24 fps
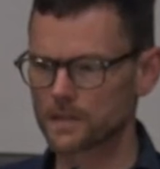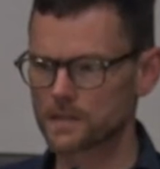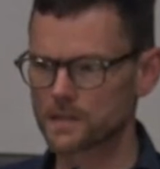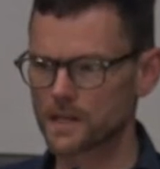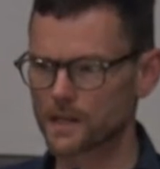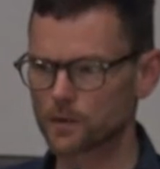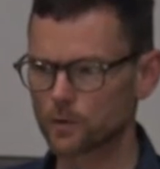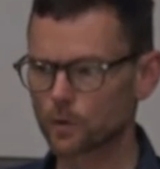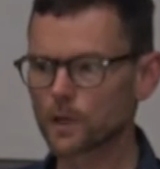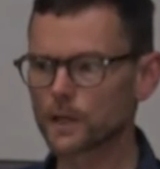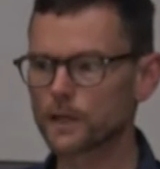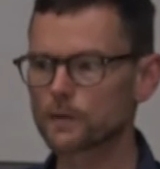
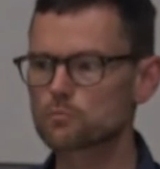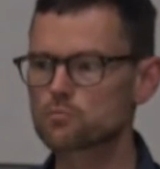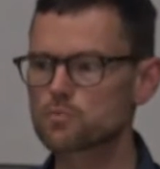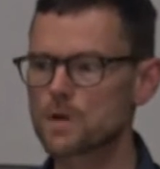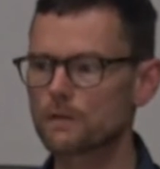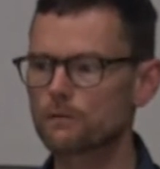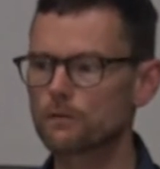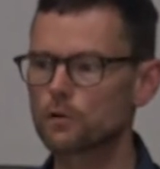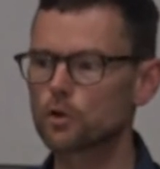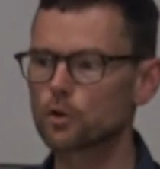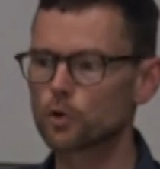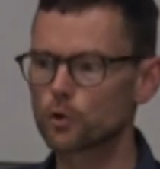genuinely
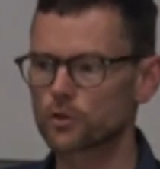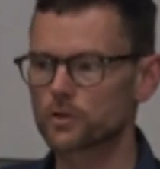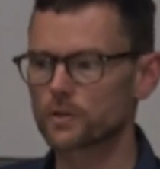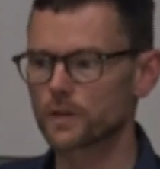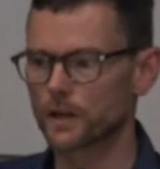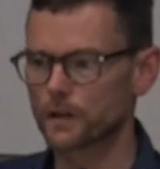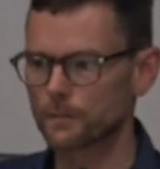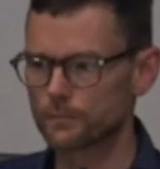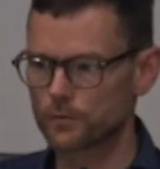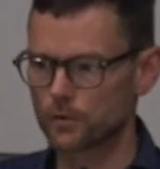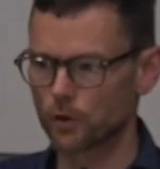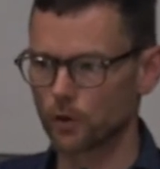
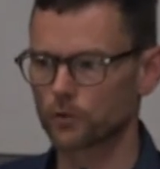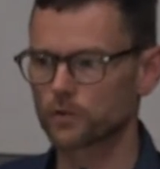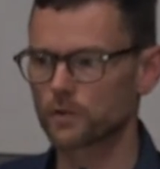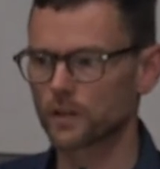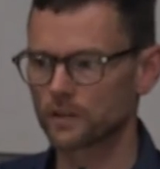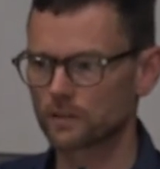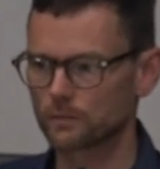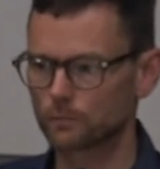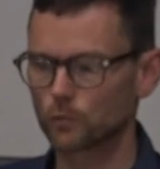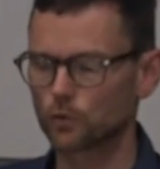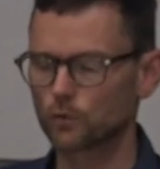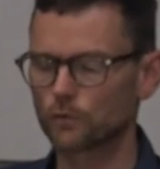revolutionary
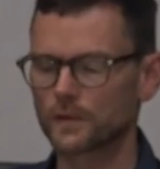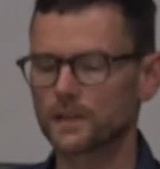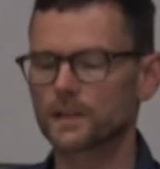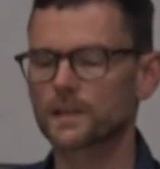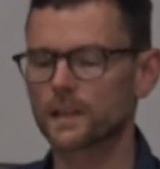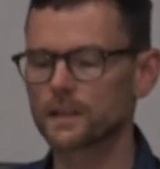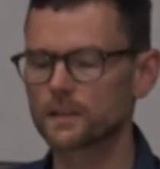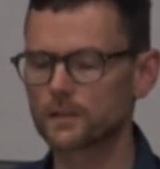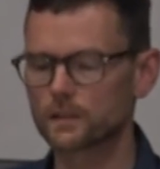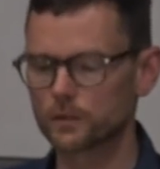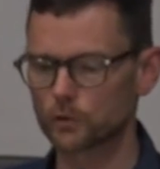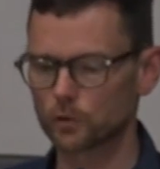protest movement
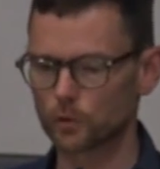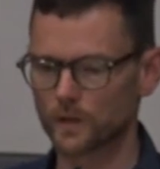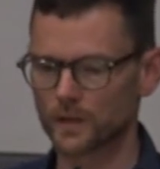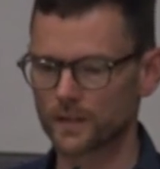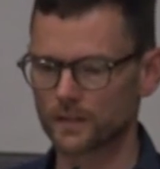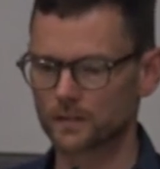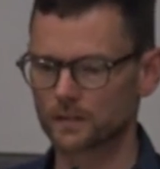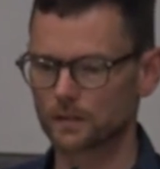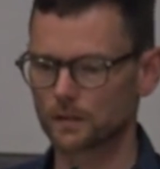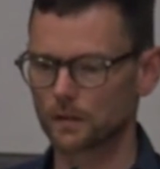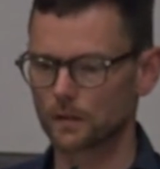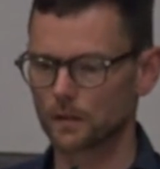in the
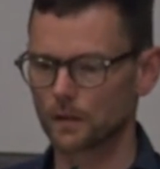US.